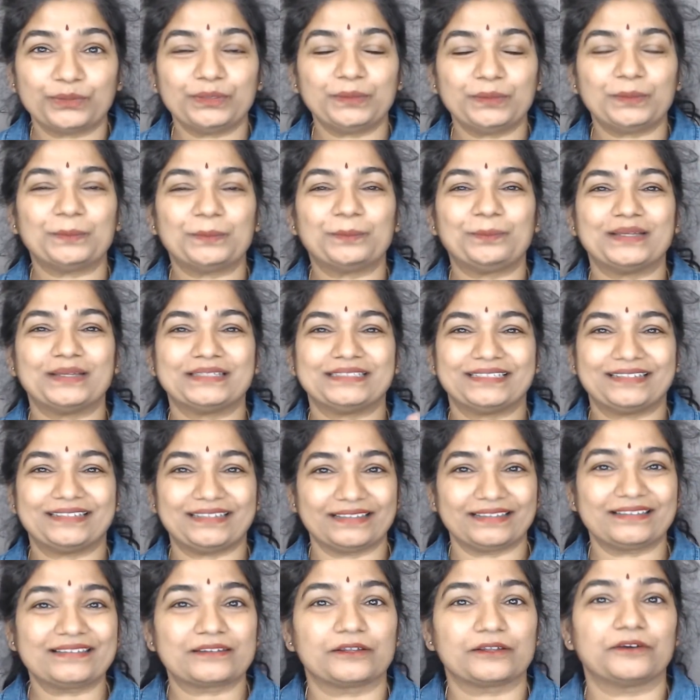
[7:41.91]
but the gist
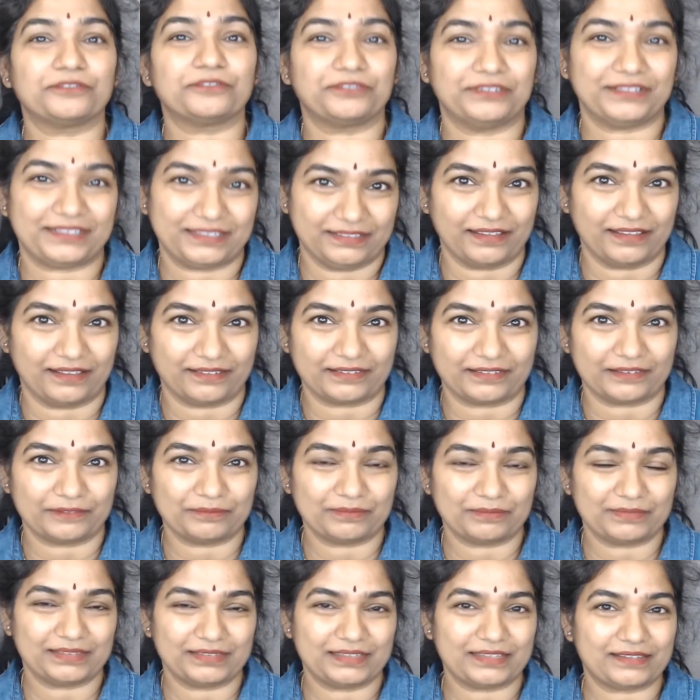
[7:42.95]
of it, this
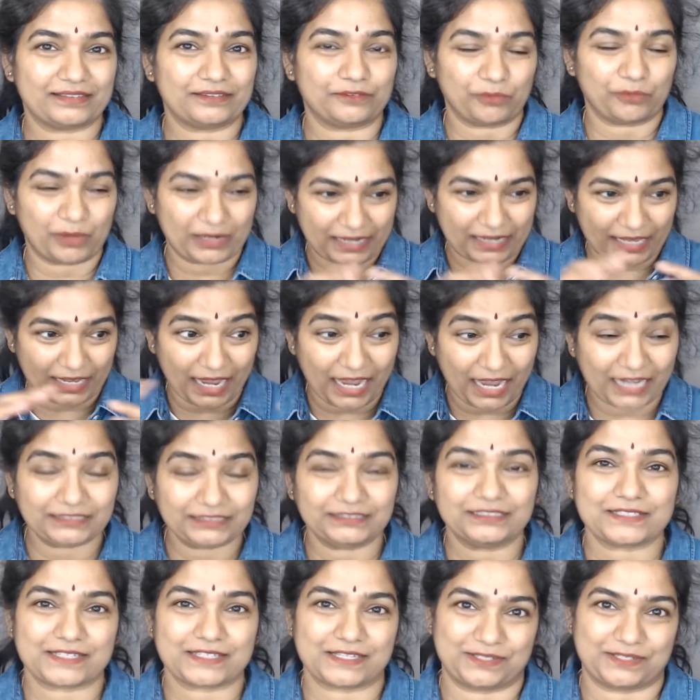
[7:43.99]
is what I
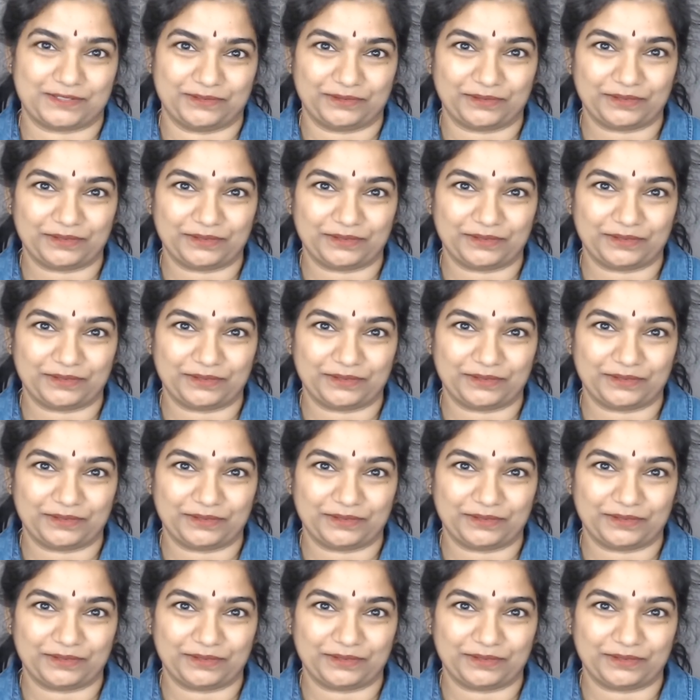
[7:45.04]
understood.